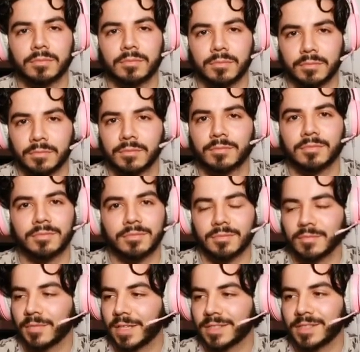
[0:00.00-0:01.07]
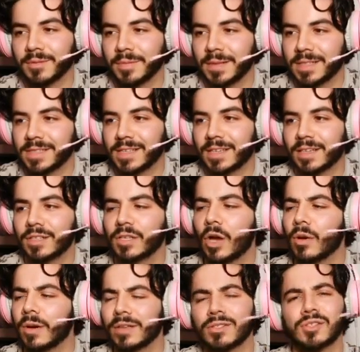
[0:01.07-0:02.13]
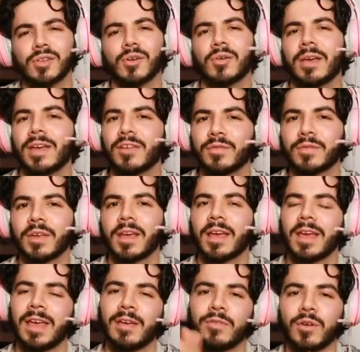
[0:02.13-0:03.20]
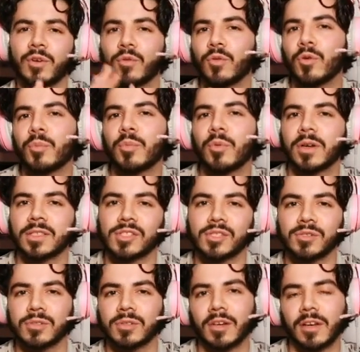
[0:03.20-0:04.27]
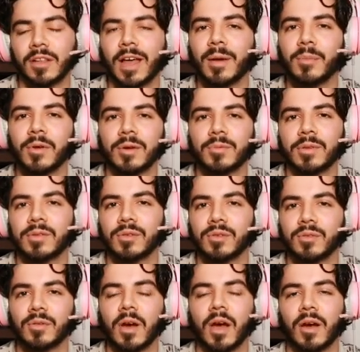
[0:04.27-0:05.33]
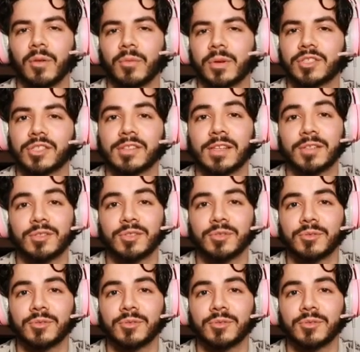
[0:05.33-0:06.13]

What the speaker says: Hmm. That's amazing. Okay, so if a group wants to collaborate with you, what should they do?